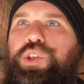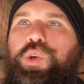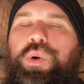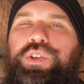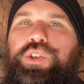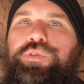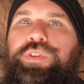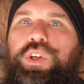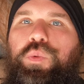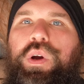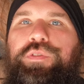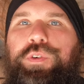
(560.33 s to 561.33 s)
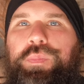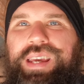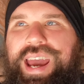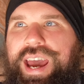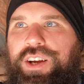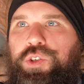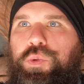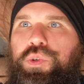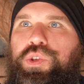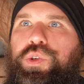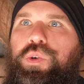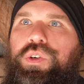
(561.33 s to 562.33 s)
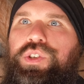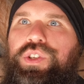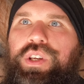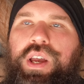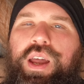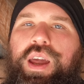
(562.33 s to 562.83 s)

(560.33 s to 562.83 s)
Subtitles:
200 feet away from the actual source,